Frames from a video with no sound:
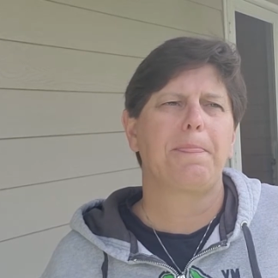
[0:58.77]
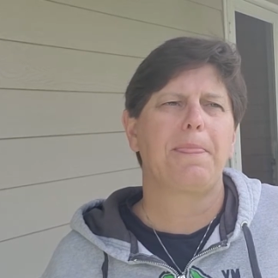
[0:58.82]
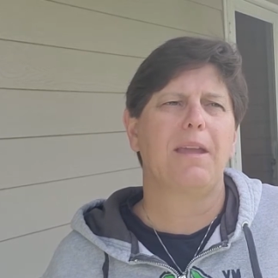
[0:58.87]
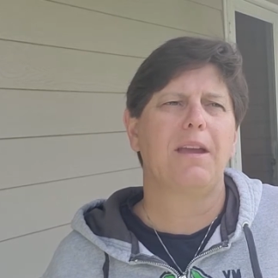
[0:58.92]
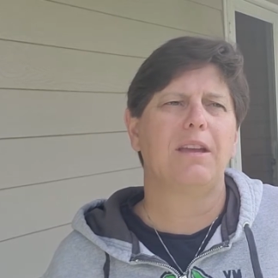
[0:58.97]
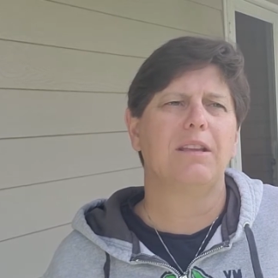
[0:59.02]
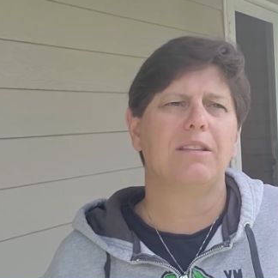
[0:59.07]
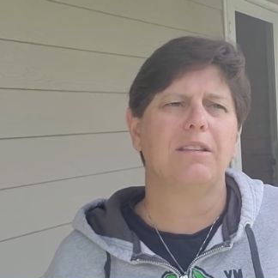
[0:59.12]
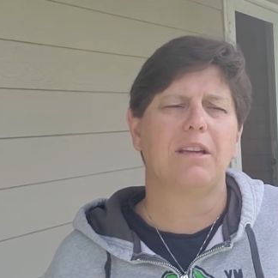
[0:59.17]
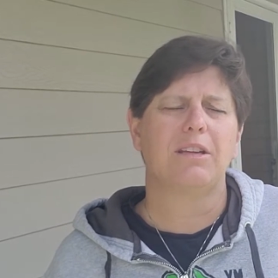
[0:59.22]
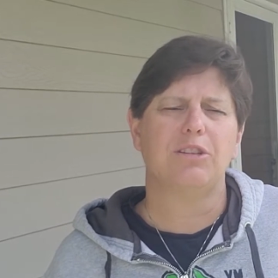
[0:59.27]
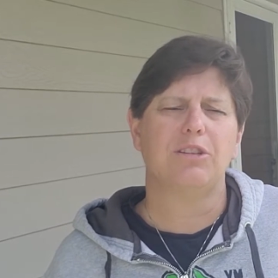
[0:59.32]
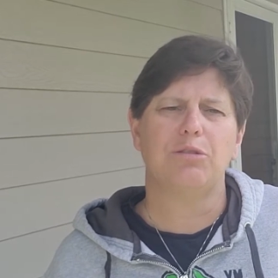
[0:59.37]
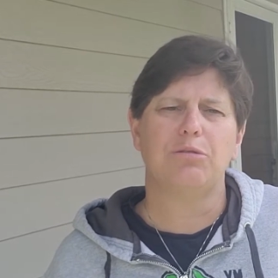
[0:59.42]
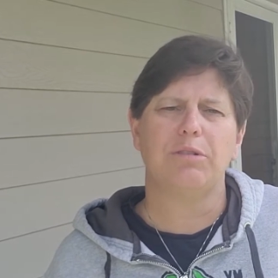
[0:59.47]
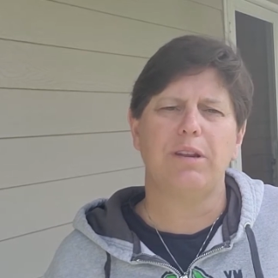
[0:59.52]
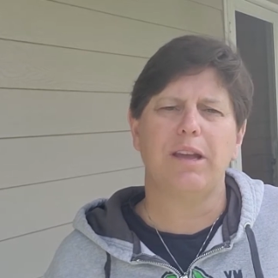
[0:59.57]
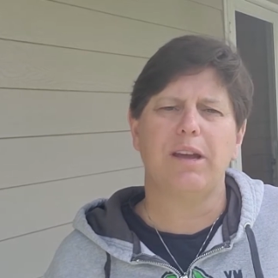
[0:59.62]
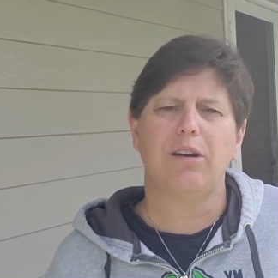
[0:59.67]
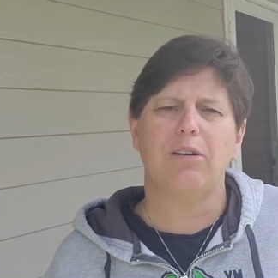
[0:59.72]
as I do
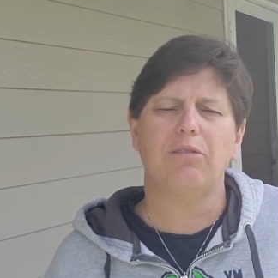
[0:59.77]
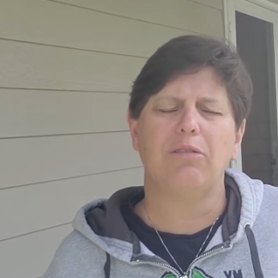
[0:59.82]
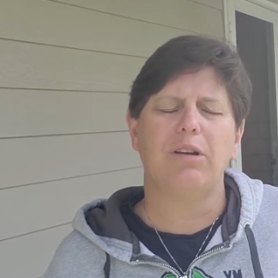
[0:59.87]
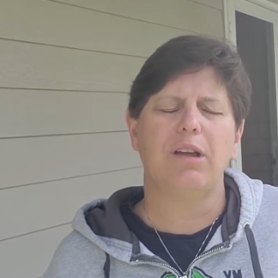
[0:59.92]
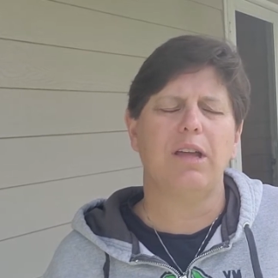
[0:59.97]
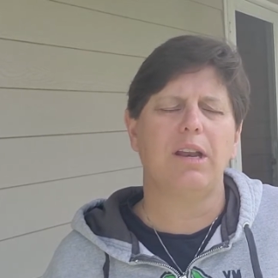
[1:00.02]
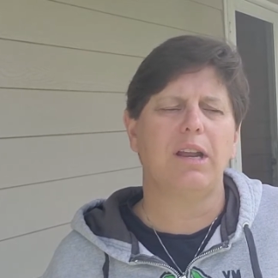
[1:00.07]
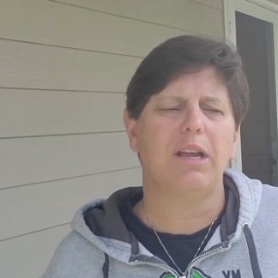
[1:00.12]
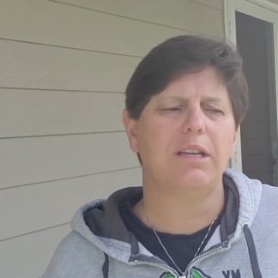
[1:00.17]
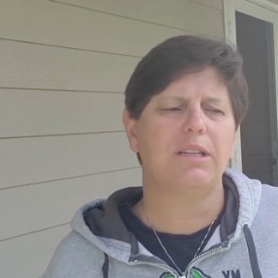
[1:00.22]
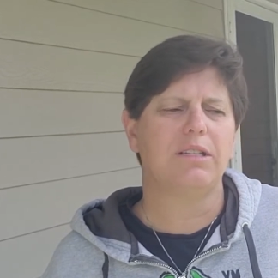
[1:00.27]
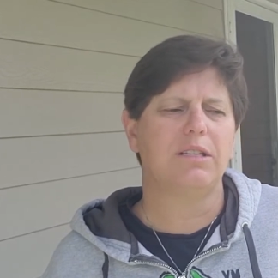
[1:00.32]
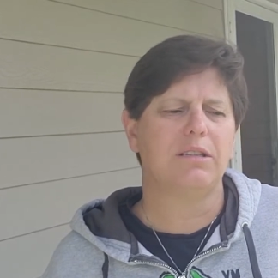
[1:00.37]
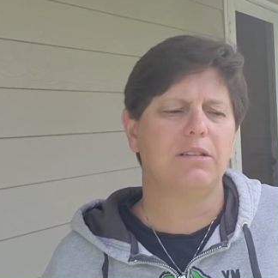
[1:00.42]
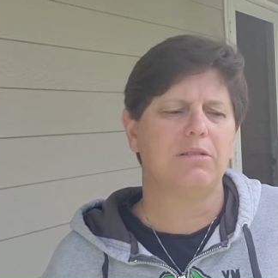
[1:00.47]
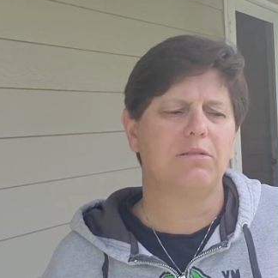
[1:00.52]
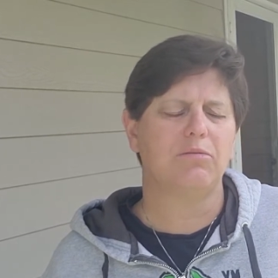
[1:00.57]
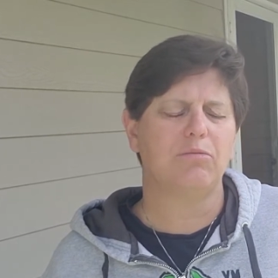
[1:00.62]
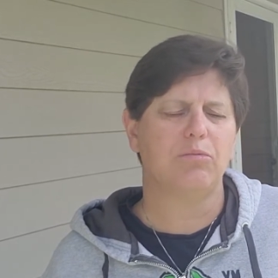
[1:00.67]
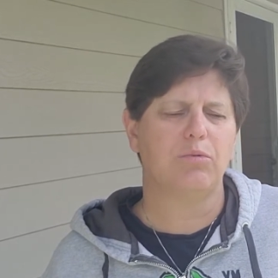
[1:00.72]
now, and I
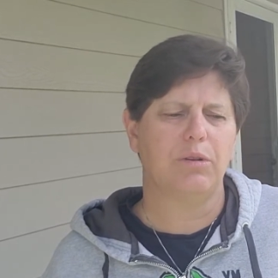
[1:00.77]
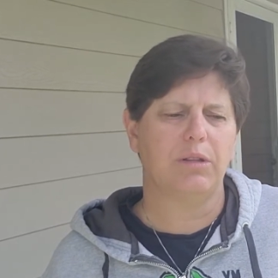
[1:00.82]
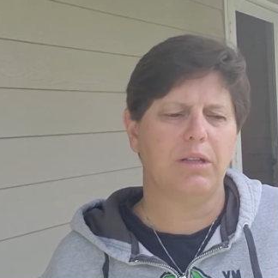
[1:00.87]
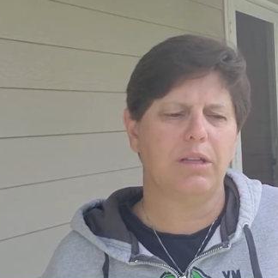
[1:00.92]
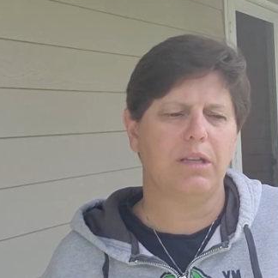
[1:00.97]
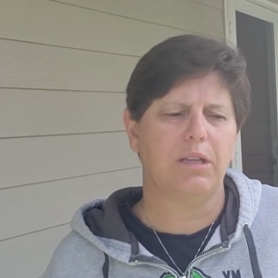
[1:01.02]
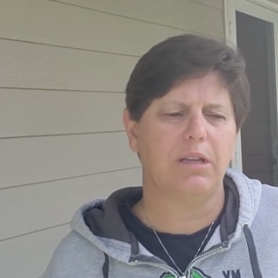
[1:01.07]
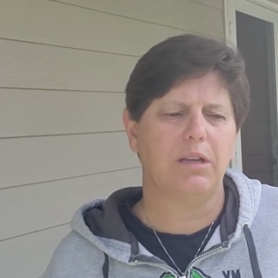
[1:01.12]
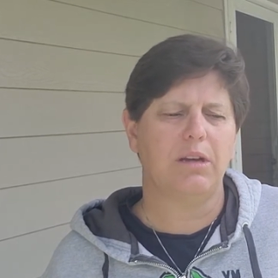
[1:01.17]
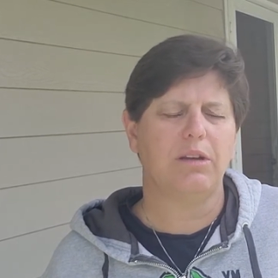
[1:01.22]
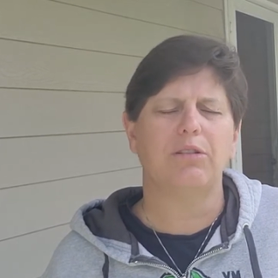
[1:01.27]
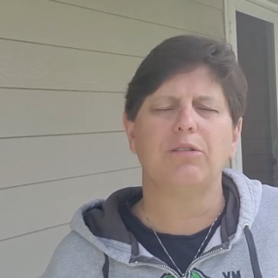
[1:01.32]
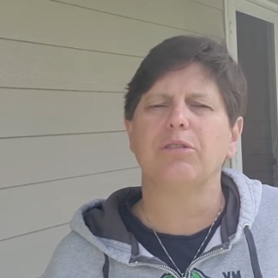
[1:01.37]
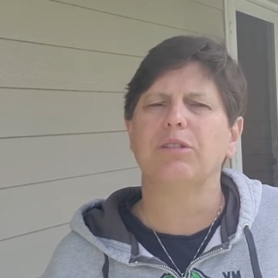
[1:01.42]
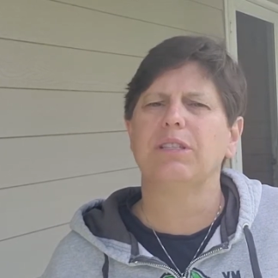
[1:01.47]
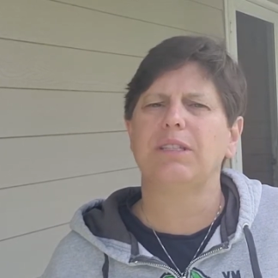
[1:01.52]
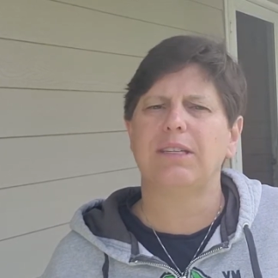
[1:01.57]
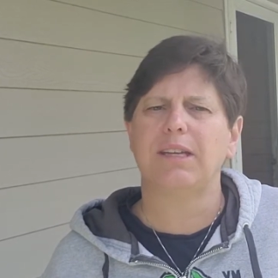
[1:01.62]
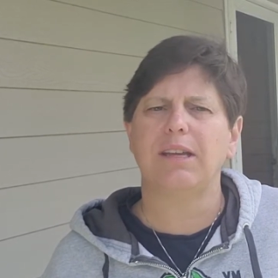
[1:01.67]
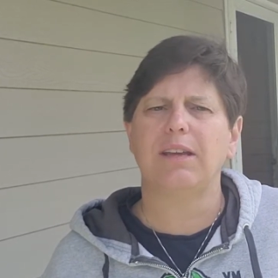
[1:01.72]
didn't really
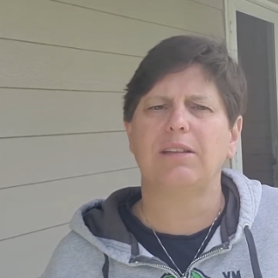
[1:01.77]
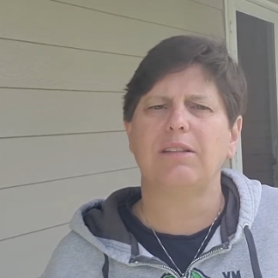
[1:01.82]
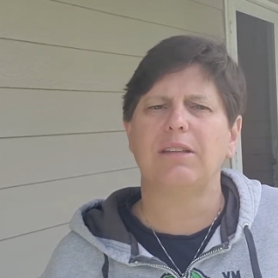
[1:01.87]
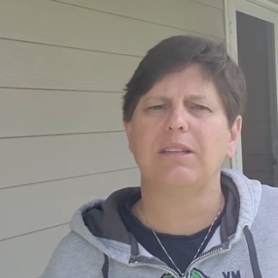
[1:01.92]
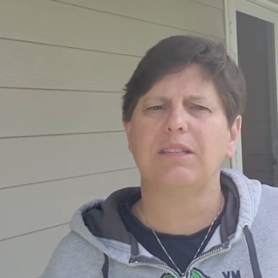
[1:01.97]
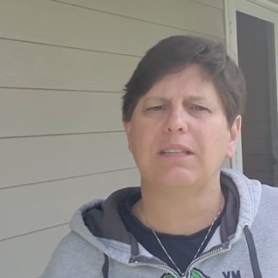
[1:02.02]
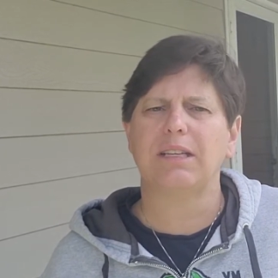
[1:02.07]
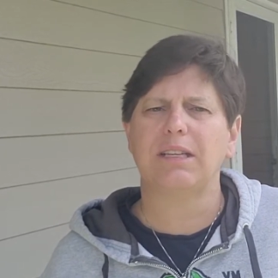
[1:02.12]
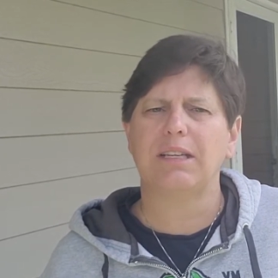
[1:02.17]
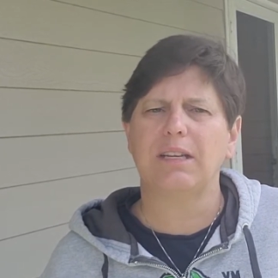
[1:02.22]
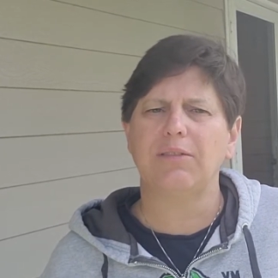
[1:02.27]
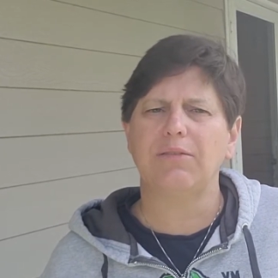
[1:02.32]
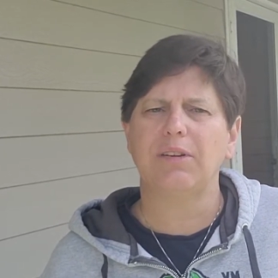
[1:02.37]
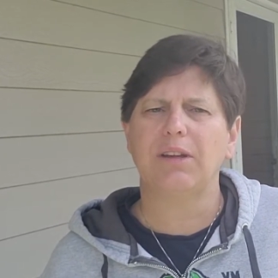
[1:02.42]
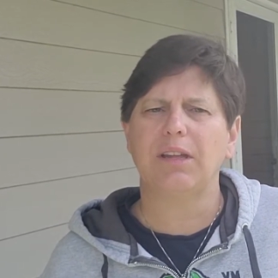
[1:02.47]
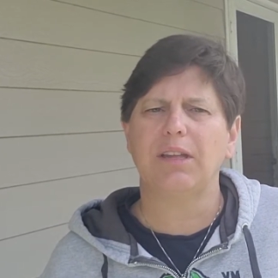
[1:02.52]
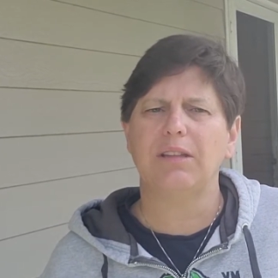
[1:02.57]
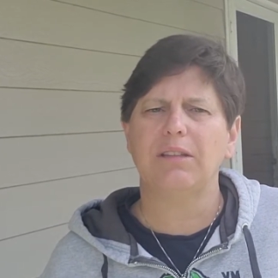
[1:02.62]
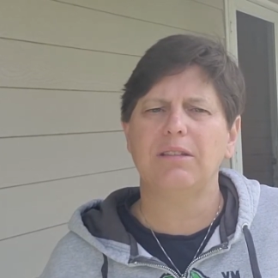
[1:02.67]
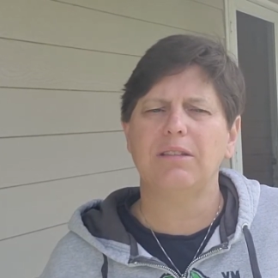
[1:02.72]
understand the
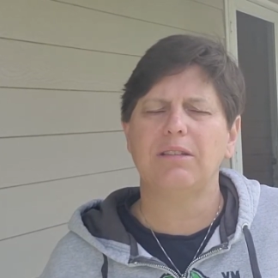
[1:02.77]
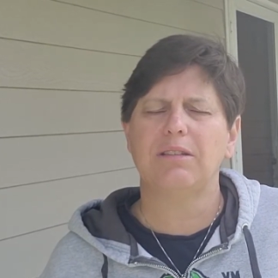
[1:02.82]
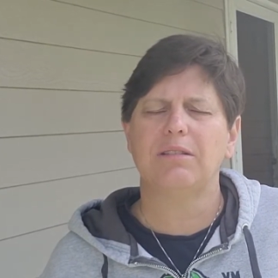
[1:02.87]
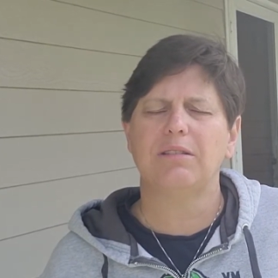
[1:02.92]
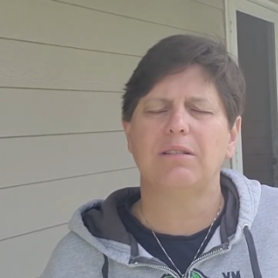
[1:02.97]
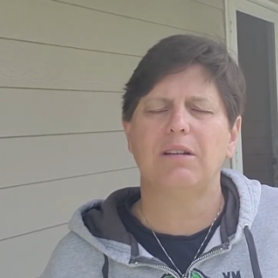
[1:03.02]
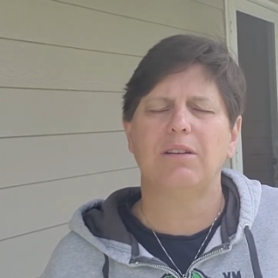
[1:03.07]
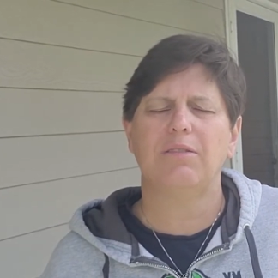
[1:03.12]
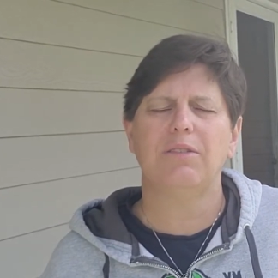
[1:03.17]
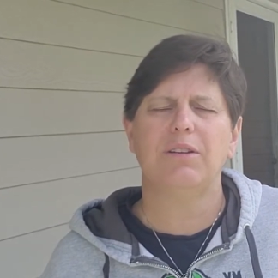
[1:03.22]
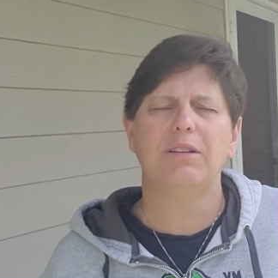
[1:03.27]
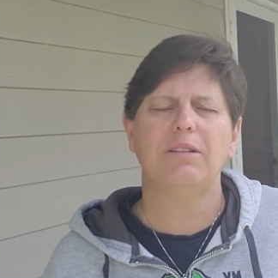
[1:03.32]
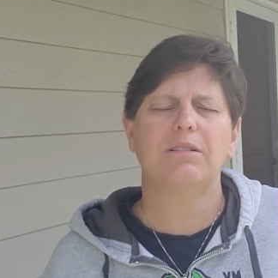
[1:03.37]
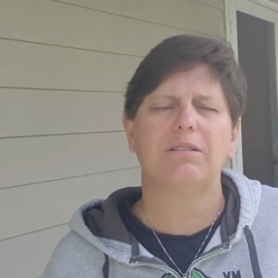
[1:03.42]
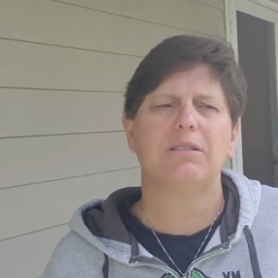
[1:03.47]
significance of it.